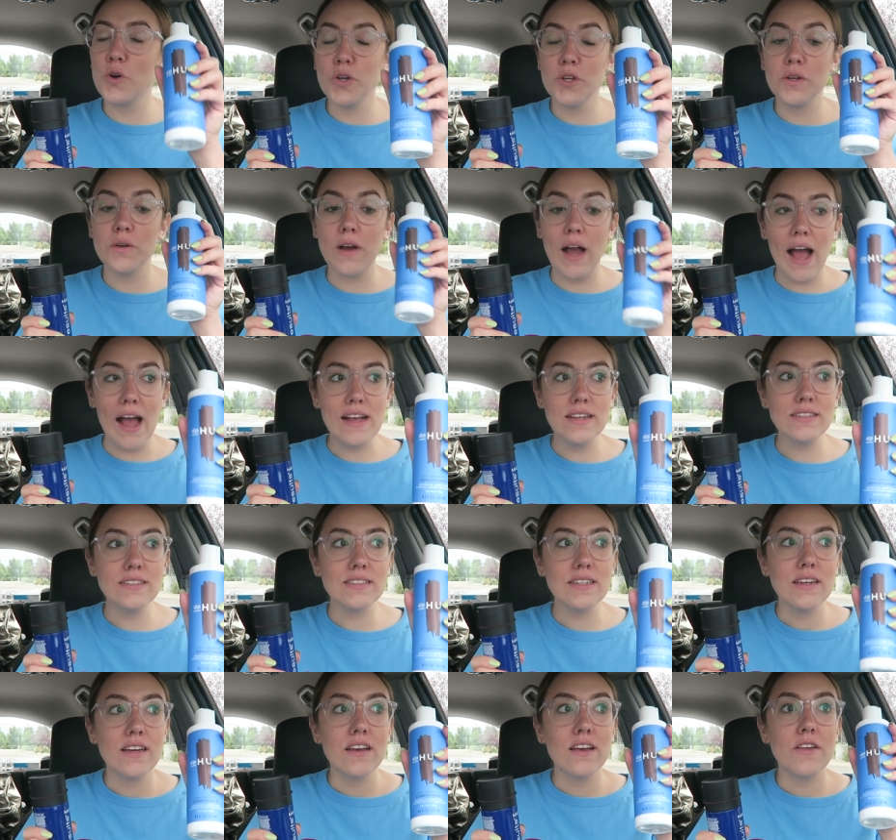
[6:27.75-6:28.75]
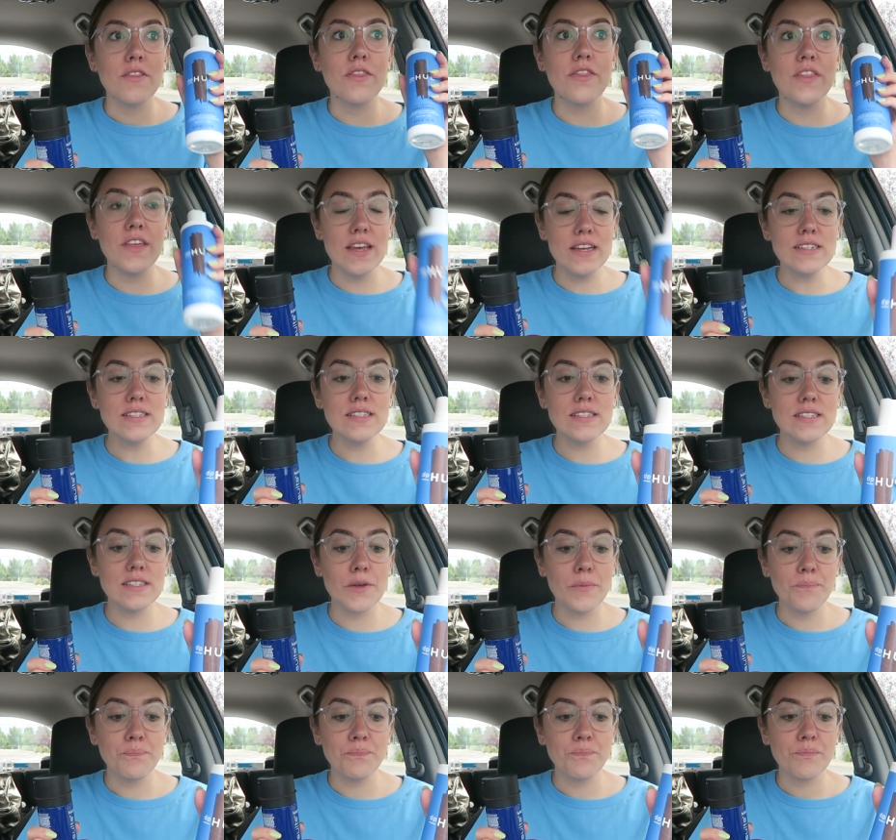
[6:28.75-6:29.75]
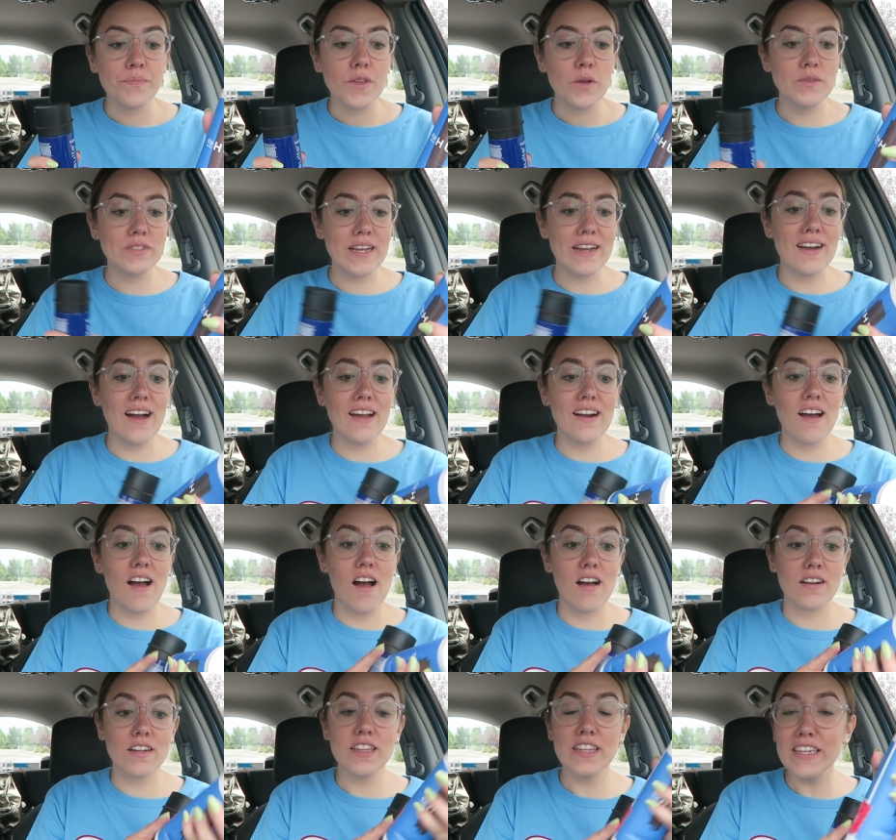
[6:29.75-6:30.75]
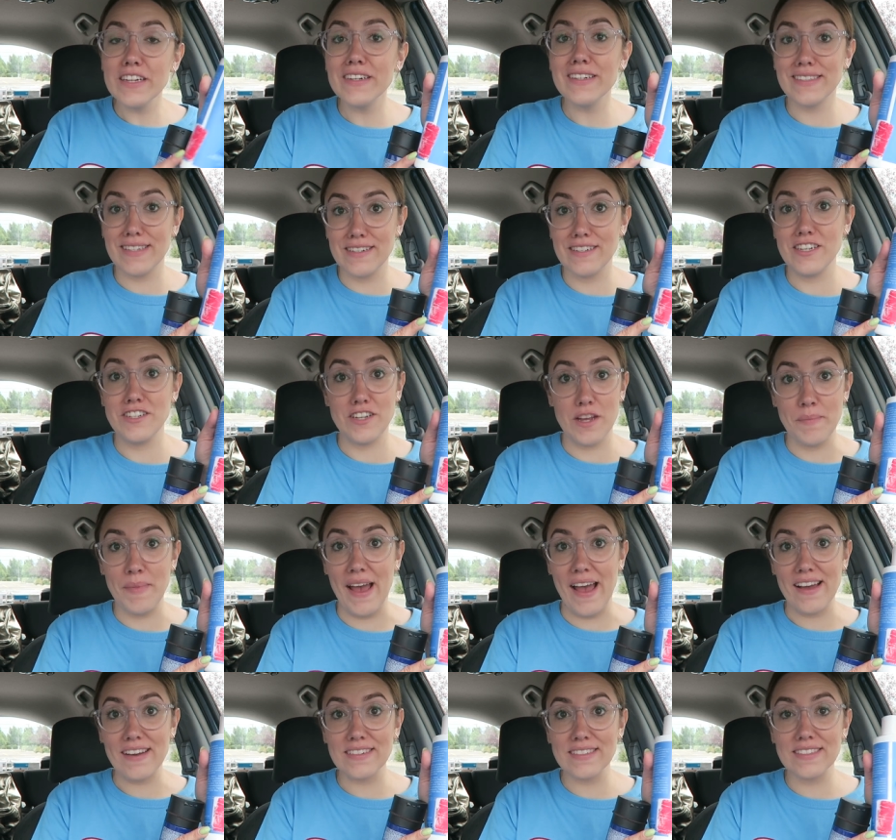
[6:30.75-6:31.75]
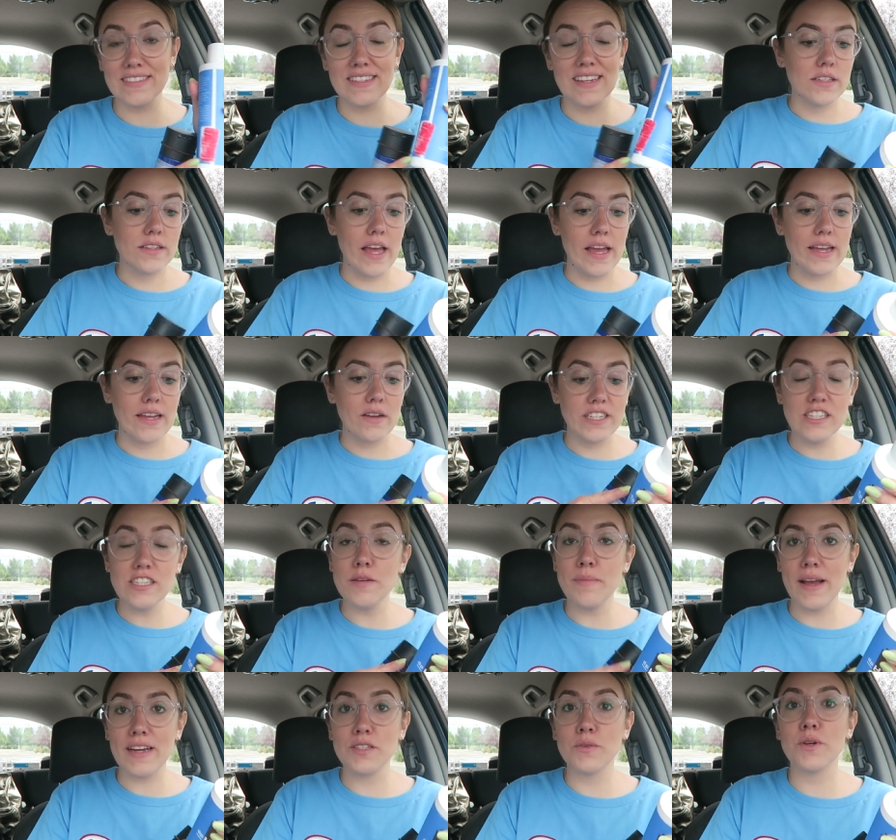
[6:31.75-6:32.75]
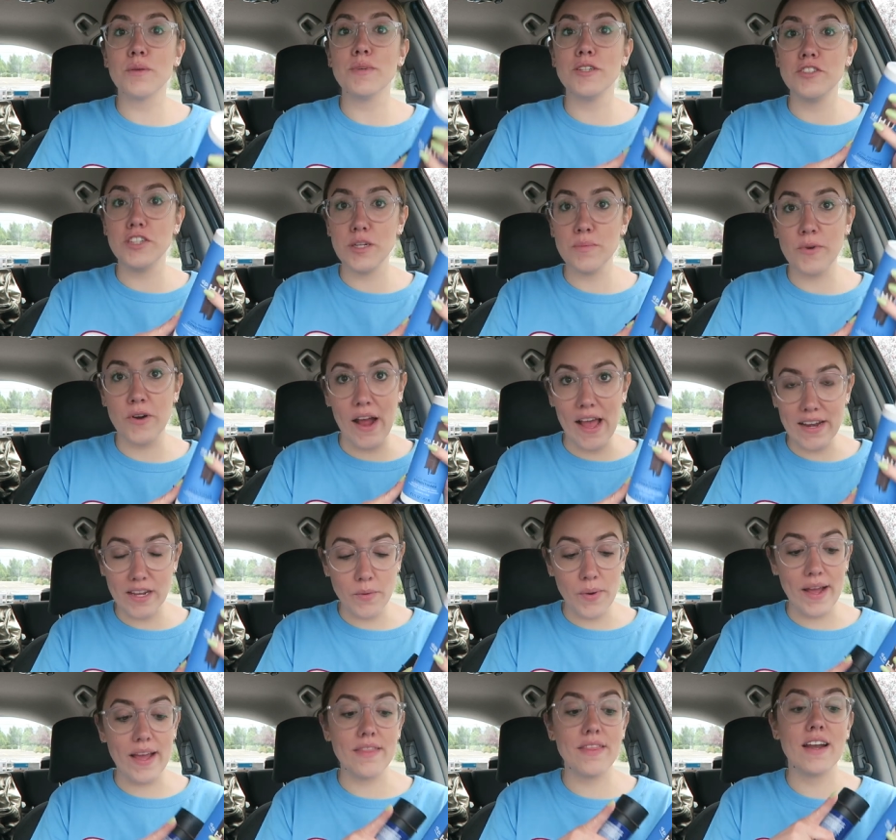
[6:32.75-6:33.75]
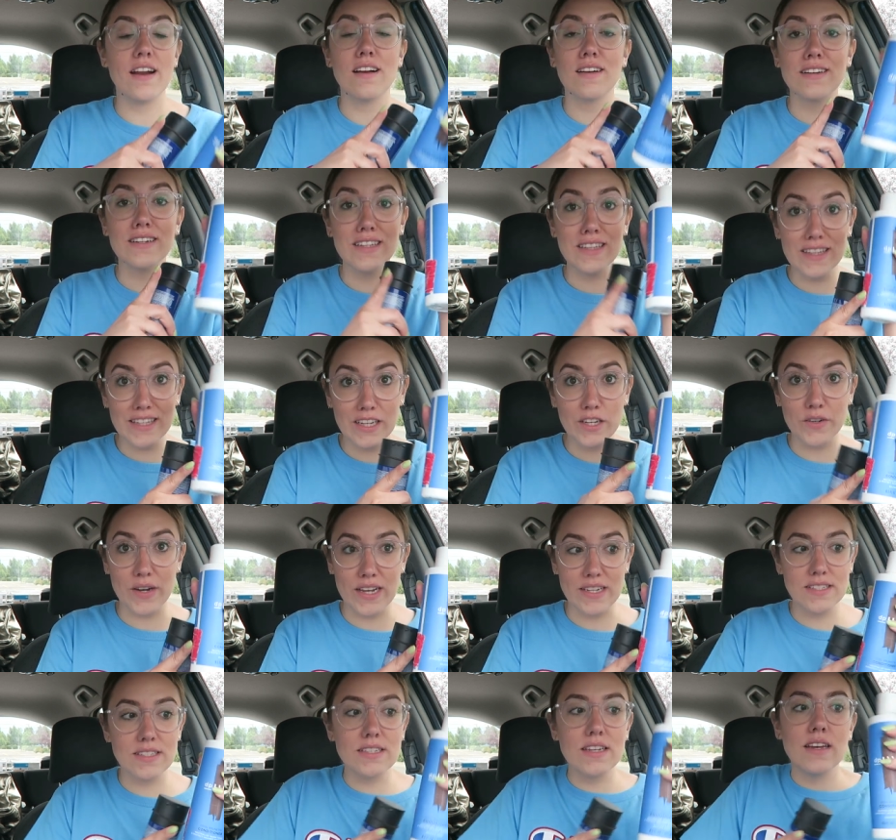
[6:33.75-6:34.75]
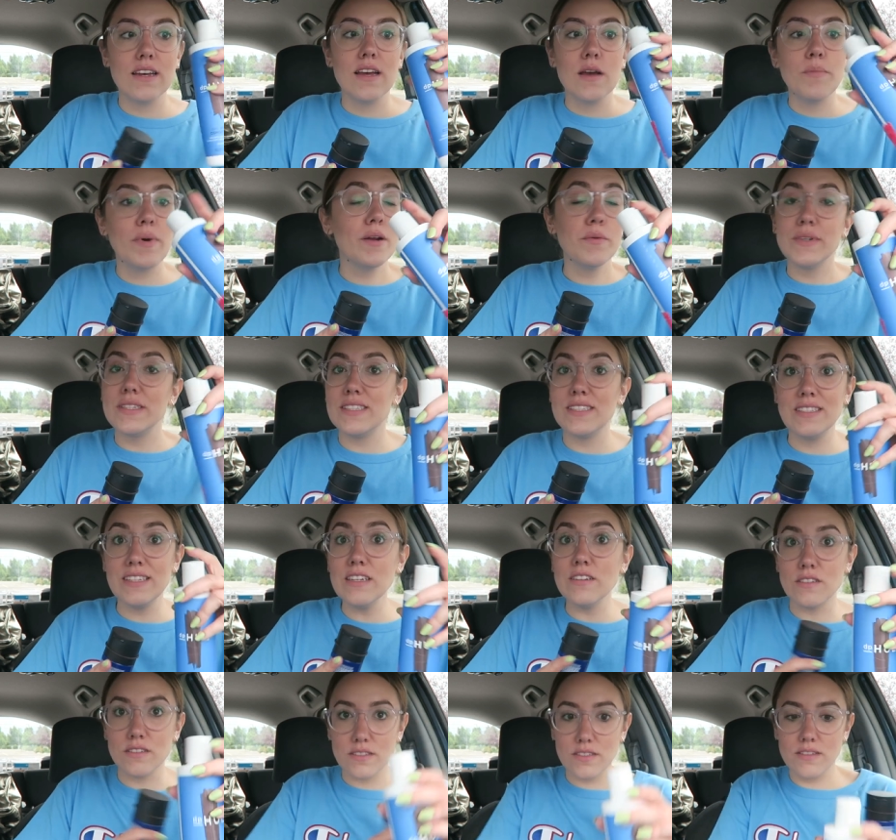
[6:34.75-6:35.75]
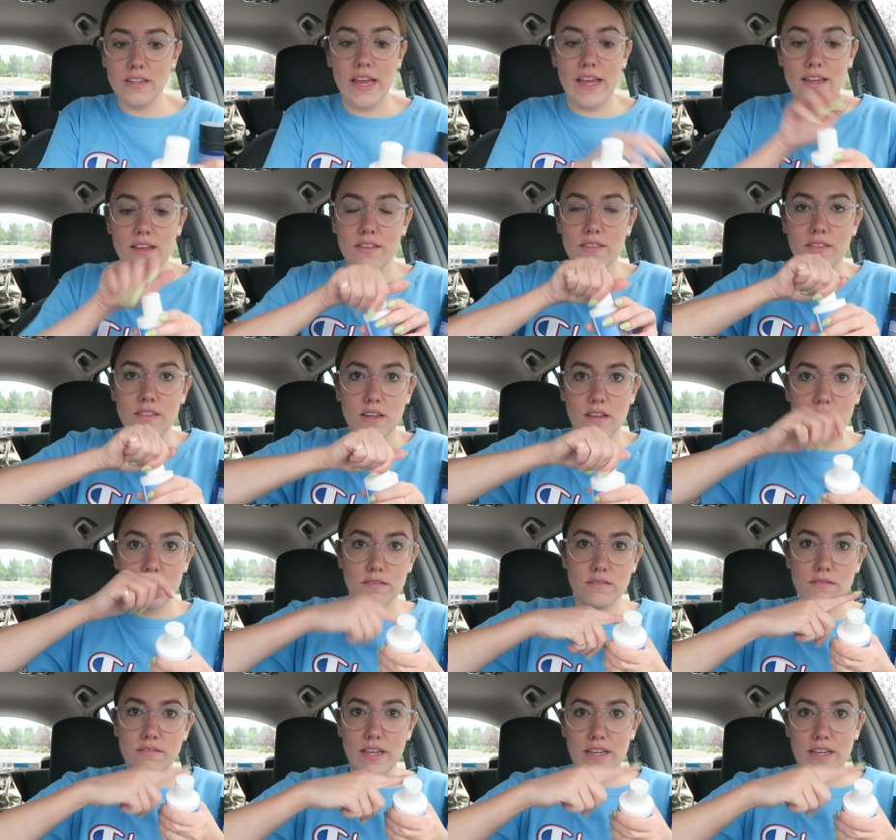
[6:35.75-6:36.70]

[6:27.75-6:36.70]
You guys, this, which I got on clearance at TJ Maxx, like TJ Maxx would have been cheaper anyway, and then on clearance, but it was sealed, like the